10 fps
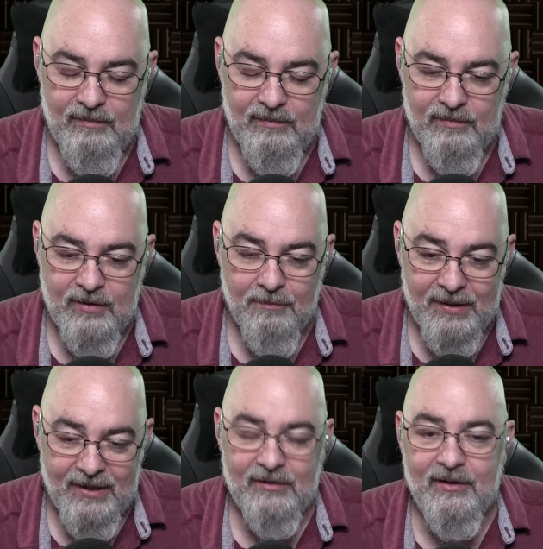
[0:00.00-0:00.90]

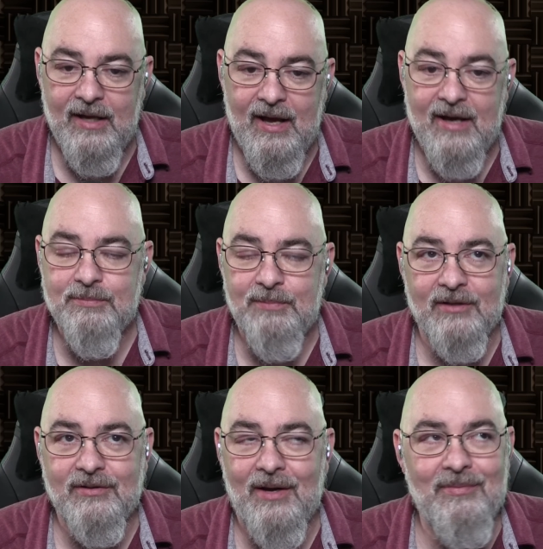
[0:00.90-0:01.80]
compelling
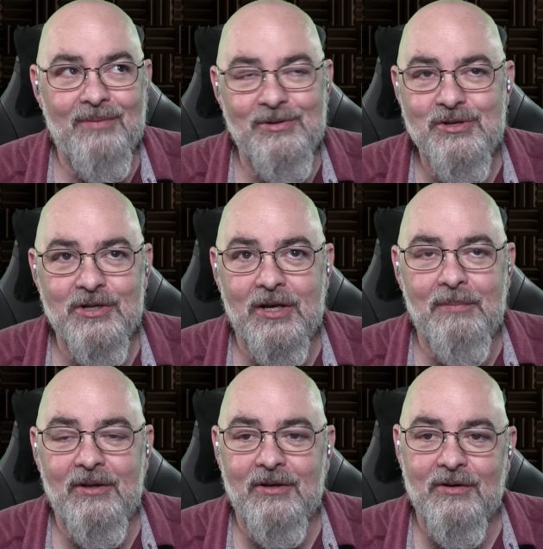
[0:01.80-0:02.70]
aspects? I'm using
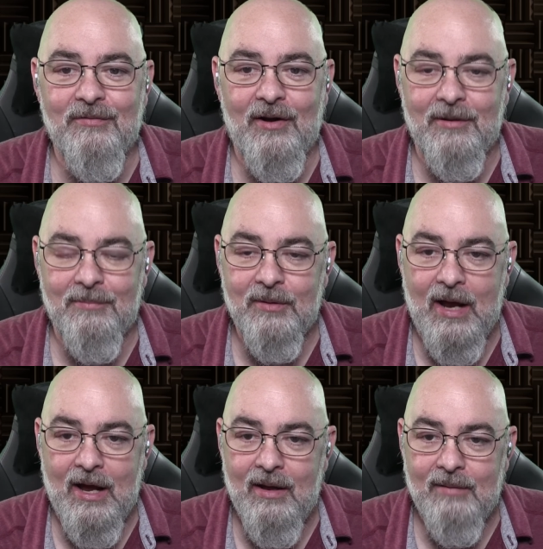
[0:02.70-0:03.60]
compelling to define it, but
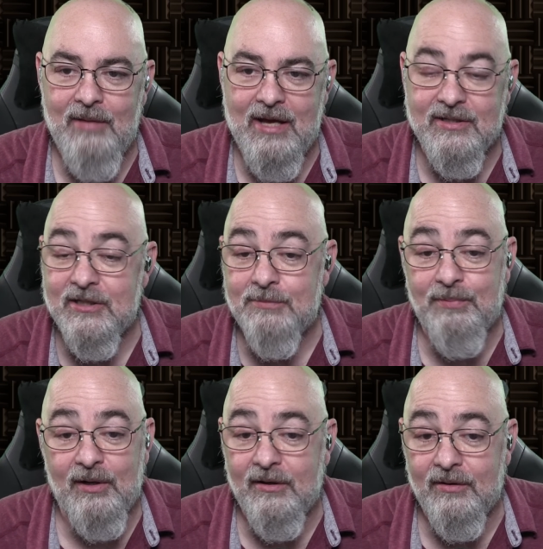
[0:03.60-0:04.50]
has
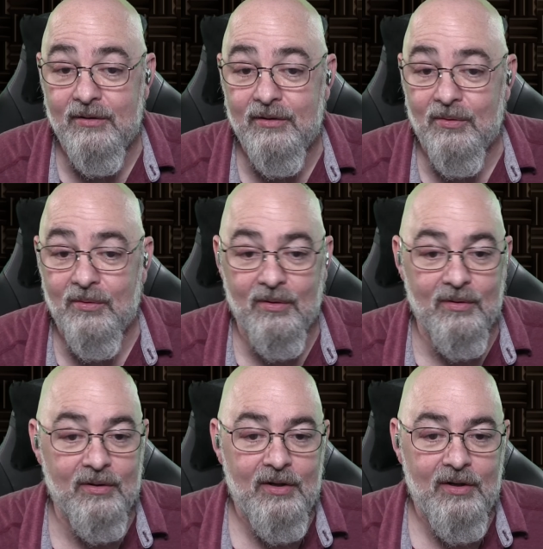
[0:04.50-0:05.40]
inspired
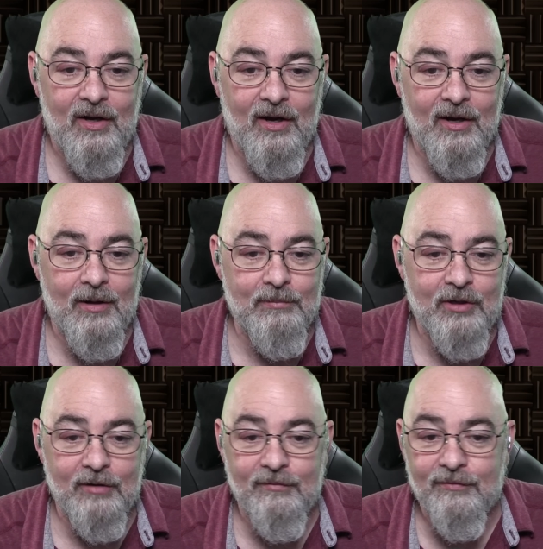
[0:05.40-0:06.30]
or
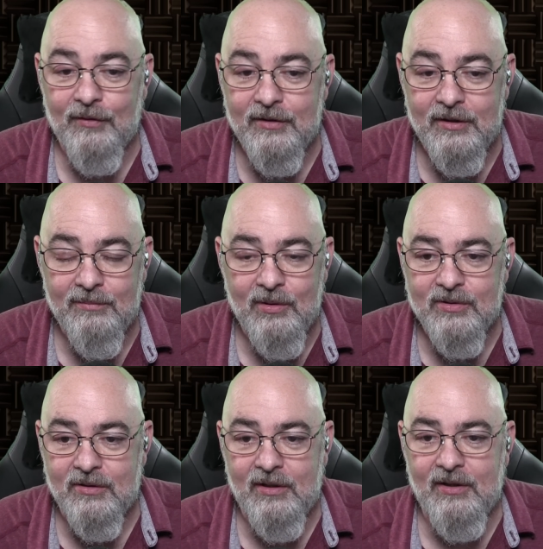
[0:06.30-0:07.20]
converted the
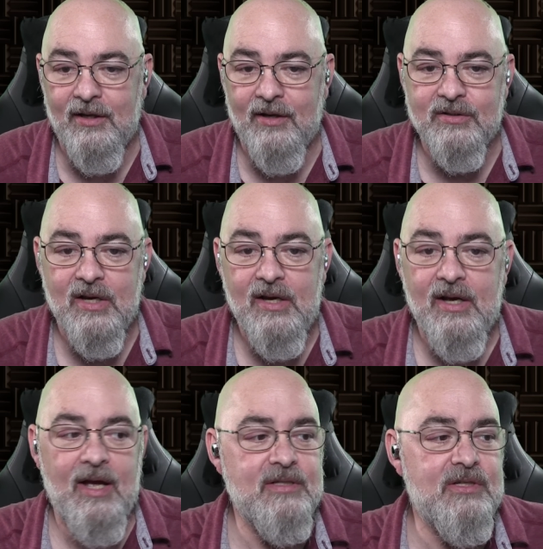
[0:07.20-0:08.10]
most or anything else.
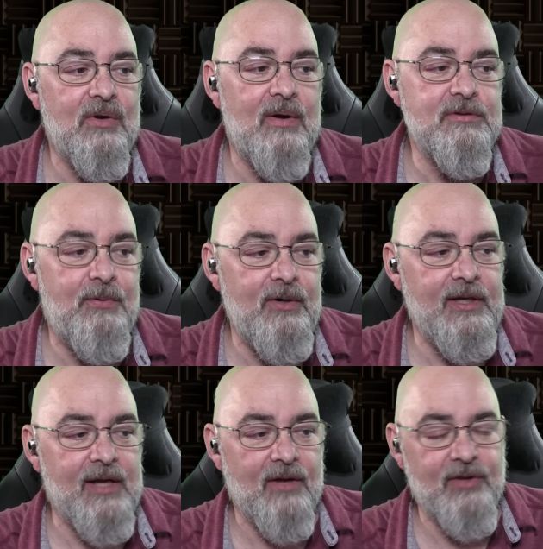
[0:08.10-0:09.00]
And so I was
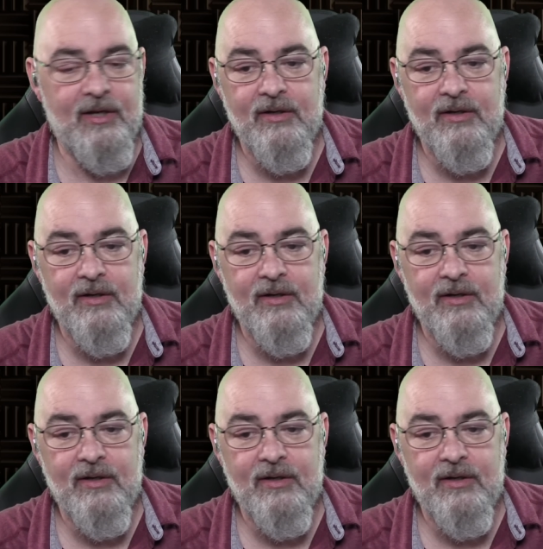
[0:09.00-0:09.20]
pointing out that